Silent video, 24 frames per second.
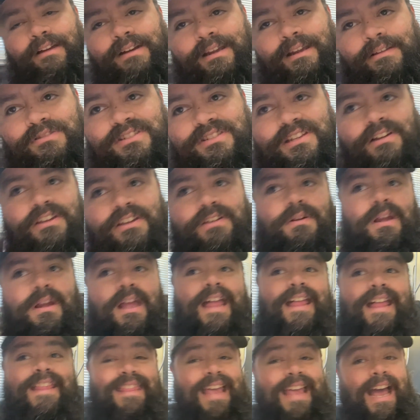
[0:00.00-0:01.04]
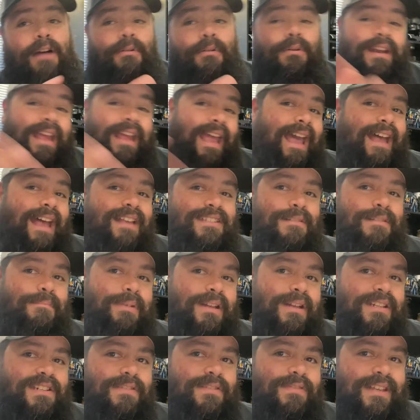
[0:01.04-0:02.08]
And I'll tell you, that one has a
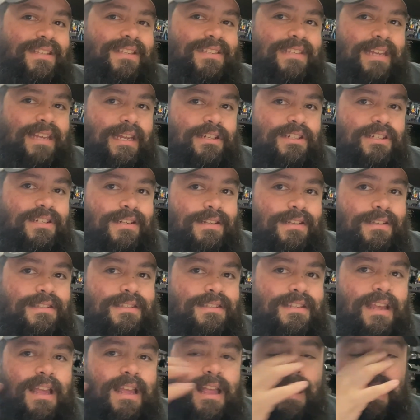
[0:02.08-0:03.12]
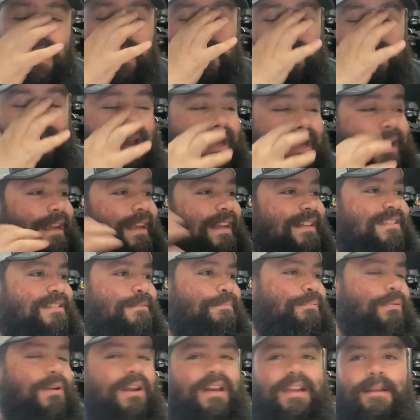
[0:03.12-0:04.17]
bunch of extensions, but it's
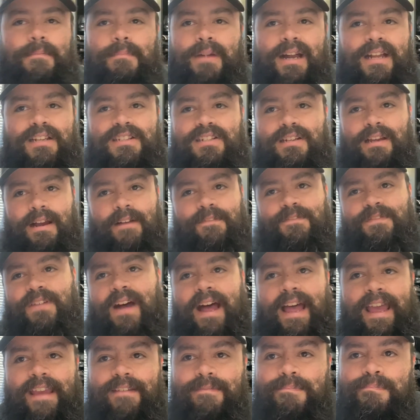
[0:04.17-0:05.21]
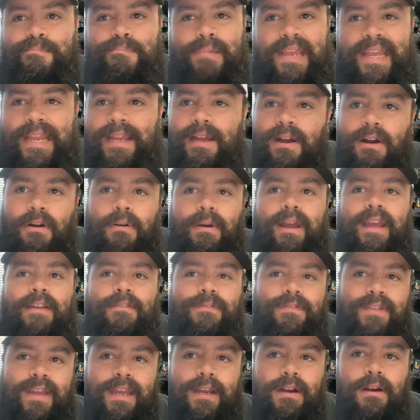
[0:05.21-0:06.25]
pretty much a 5 POA
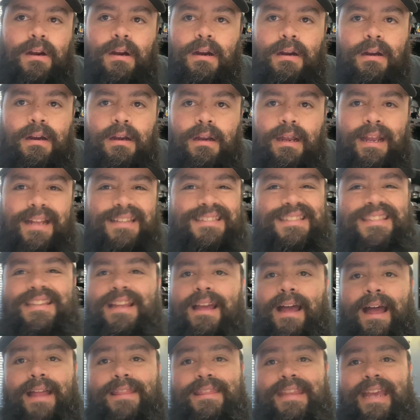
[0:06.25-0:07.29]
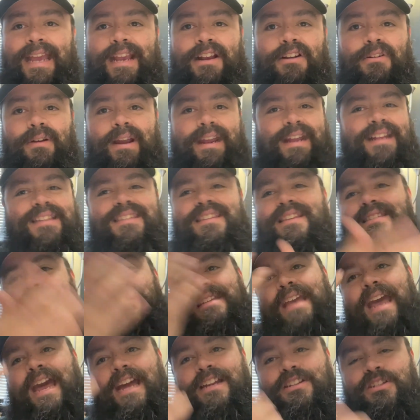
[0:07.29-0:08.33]
figure. It's not that great. It's a
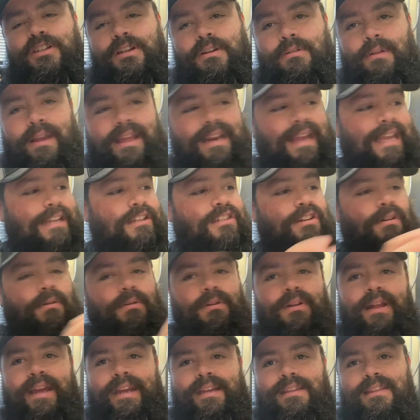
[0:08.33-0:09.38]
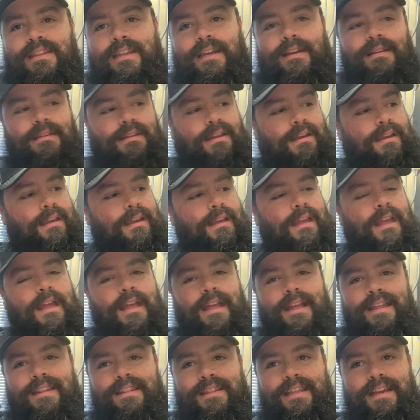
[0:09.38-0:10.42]
statue, and I don't like
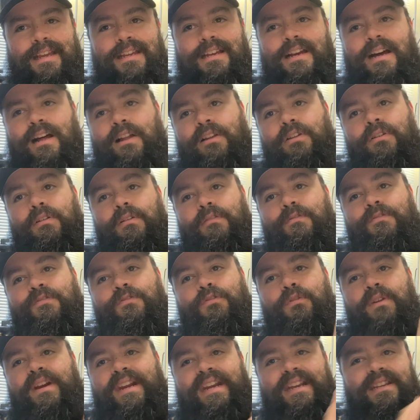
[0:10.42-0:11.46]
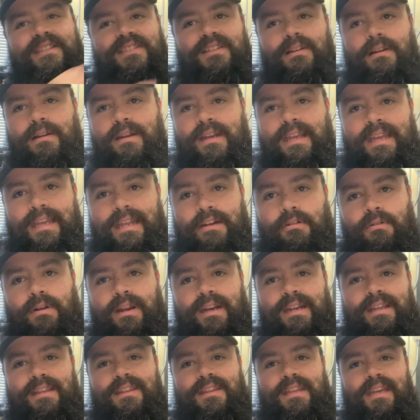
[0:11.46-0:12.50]
the colored frieze on it or
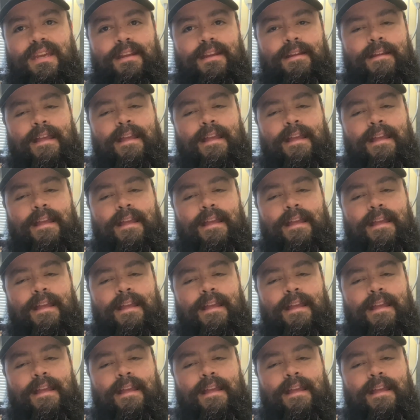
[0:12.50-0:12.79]
anything.